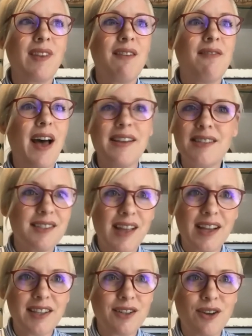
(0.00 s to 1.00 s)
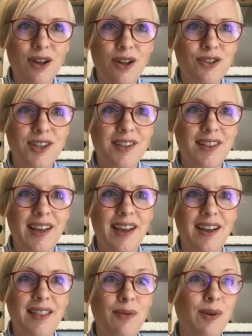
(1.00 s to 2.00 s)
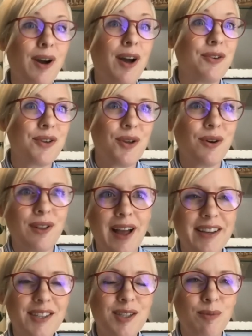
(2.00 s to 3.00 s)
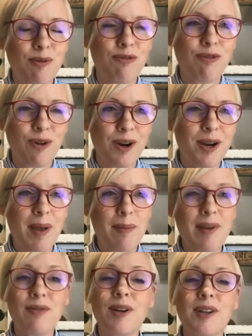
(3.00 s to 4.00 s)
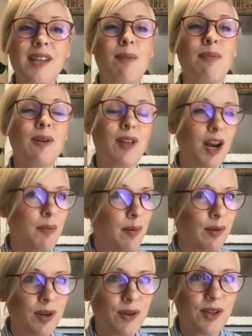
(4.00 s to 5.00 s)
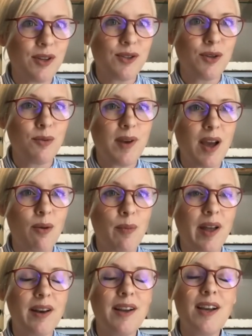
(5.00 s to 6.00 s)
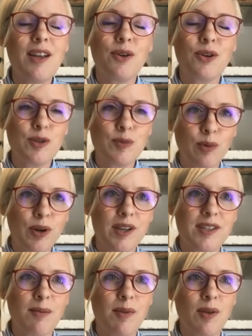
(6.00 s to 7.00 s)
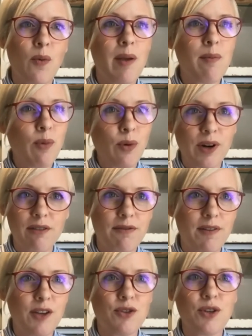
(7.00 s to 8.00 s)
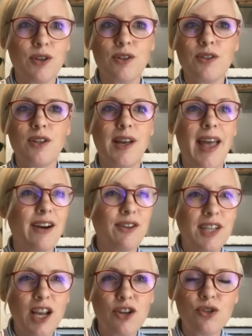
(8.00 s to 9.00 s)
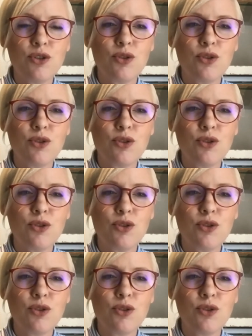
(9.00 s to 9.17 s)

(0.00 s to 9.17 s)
facets of that technology that were underutilized before. Maybe, for example, a lot of people are using Zoom now, but they're exploring some of the whiteboarding features, the annotation